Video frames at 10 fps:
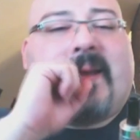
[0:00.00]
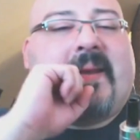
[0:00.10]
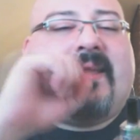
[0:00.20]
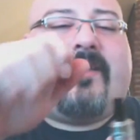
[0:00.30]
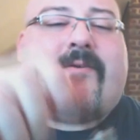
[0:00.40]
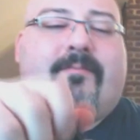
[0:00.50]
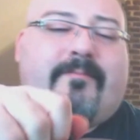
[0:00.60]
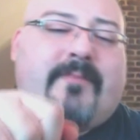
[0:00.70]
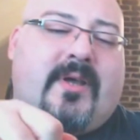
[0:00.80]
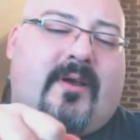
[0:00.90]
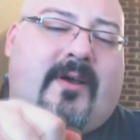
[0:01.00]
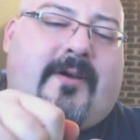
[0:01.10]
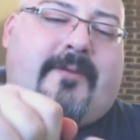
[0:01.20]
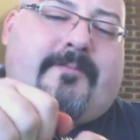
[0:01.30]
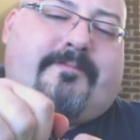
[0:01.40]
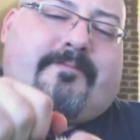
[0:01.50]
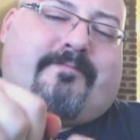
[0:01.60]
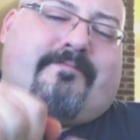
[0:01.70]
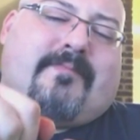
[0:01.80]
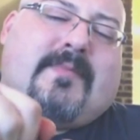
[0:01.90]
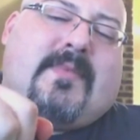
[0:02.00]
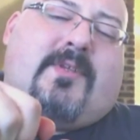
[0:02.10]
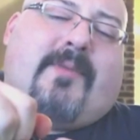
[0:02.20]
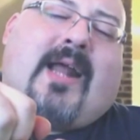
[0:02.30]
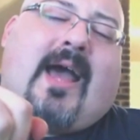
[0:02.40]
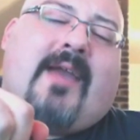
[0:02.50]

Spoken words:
here a little bit higher